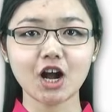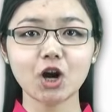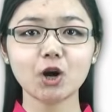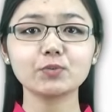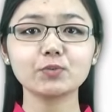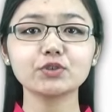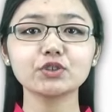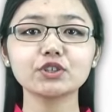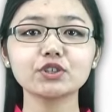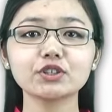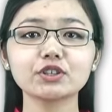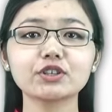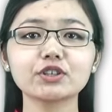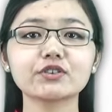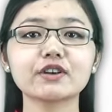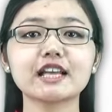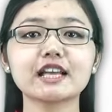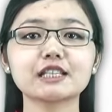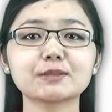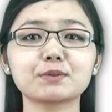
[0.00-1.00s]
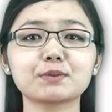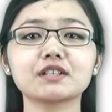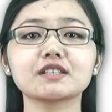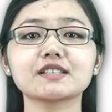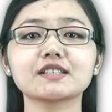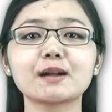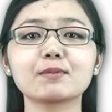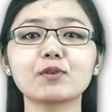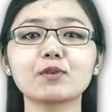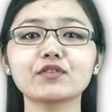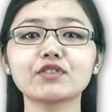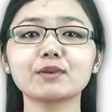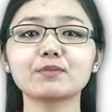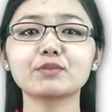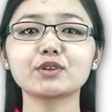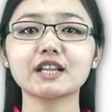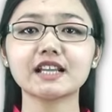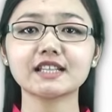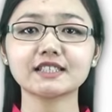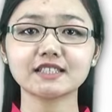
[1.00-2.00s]
Hope you could grasp some of the
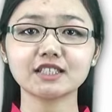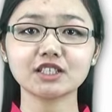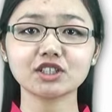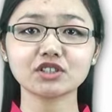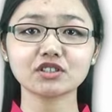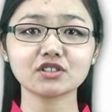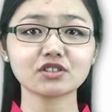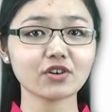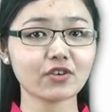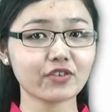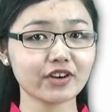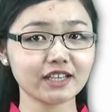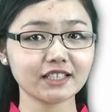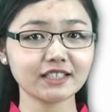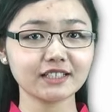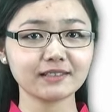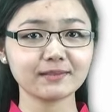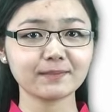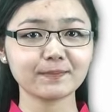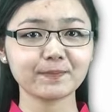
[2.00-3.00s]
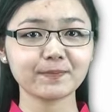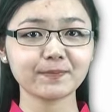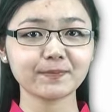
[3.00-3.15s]
pronunciations already.